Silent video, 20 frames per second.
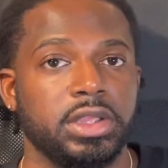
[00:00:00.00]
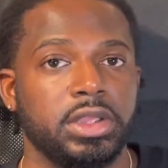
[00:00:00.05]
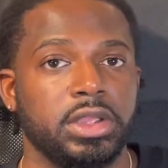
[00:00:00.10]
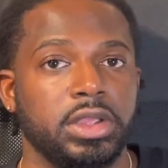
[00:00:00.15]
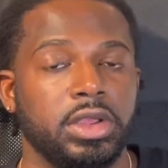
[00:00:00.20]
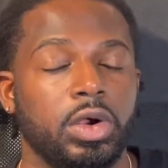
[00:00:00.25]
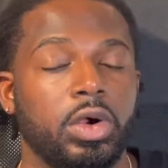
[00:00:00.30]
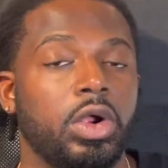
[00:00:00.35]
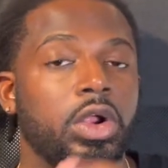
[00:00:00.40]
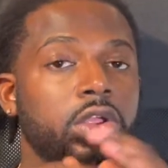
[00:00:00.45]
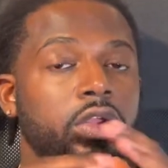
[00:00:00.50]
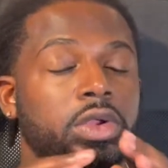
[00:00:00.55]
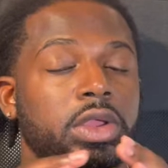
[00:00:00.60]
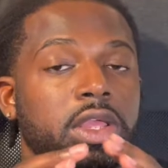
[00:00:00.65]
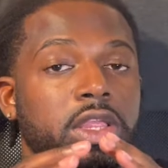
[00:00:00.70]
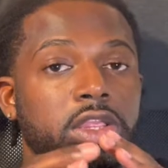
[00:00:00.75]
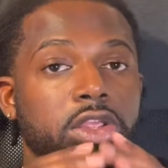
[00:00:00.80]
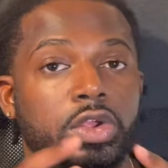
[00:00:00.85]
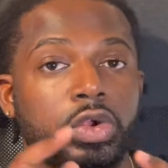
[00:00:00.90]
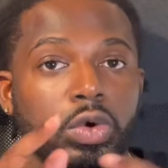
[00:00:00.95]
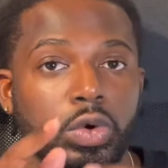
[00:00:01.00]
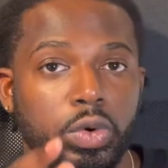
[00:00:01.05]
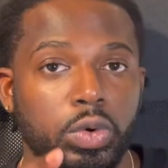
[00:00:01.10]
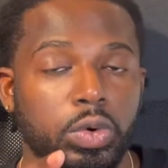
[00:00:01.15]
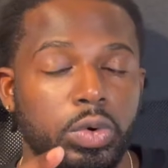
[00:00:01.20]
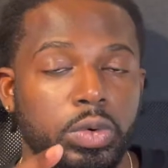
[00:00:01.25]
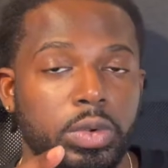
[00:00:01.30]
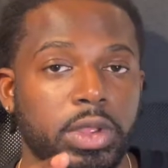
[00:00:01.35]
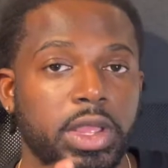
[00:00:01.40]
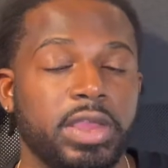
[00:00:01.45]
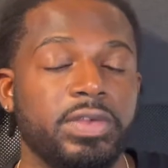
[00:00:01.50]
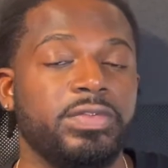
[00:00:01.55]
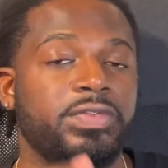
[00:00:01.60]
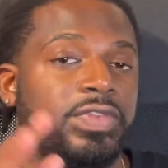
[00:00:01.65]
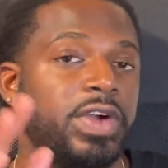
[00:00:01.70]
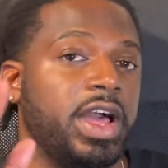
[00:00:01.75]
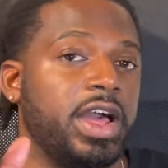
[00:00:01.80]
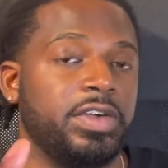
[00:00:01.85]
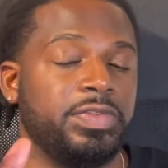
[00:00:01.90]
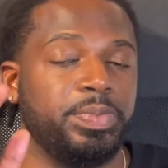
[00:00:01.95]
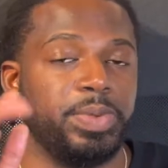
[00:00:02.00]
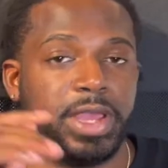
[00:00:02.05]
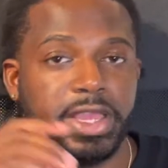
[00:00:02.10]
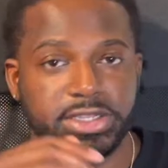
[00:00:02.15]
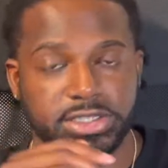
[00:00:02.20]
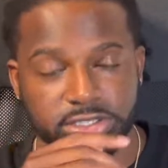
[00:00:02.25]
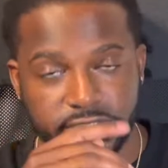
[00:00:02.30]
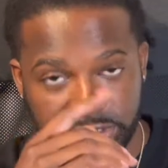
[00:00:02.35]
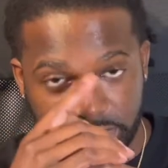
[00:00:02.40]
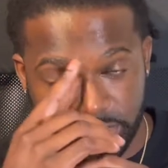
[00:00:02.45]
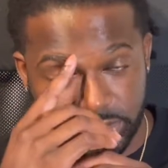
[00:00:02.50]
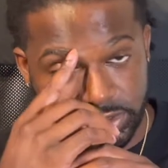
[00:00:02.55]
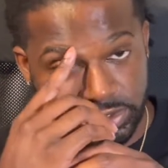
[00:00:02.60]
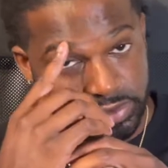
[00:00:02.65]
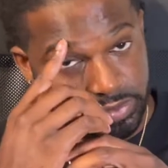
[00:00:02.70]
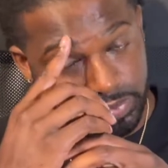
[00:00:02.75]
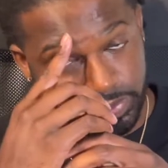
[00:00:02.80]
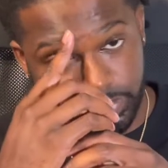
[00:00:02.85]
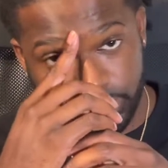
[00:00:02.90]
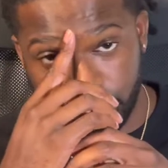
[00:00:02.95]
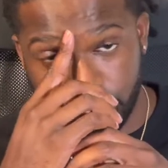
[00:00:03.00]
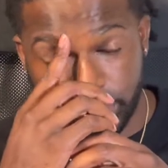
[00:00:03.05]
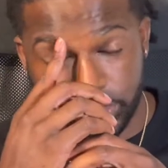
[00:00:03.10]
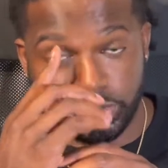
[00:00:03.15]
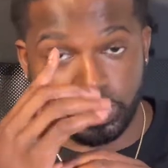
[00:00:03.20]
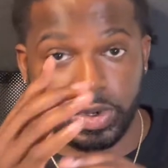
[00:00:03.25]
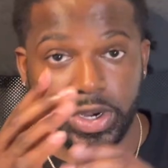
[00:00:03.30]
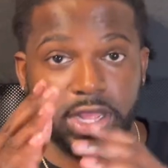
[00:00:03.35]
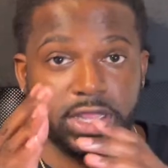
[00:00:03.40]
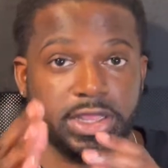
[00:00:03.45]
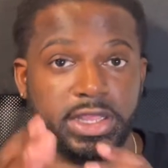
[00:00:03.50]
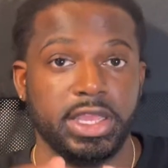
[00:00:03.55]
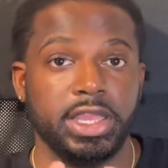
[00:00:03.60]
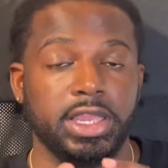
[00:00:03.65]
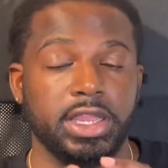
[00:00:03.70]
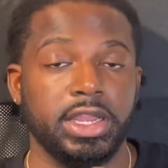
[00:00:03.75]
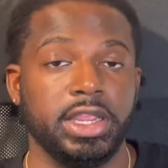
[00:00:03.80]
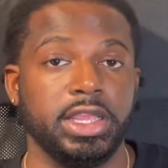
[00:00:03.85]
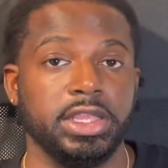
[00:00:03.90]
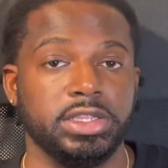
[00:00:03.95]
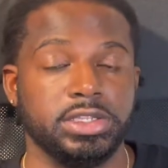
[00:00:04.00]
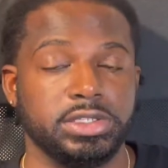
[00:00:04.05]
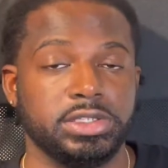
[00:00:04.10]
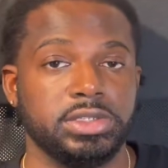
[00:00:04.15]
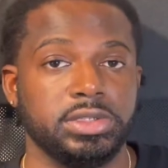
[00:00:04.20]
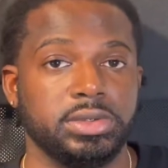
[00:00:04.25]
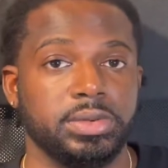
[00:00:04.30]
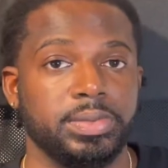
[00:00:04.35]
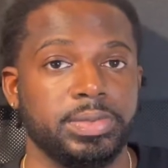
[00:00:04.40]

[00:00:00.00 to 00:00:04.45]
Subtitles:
or you and 5 passengers is what I think it is,